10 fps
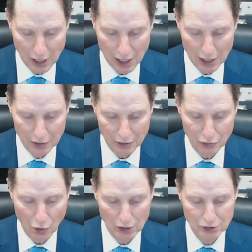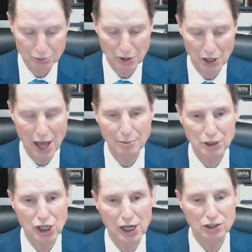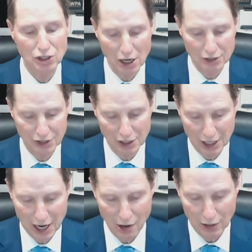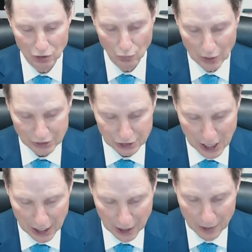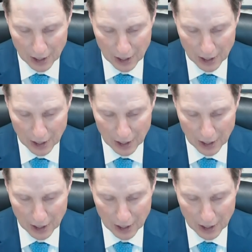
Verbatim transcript: And of course, with climate change causing uncharacteristic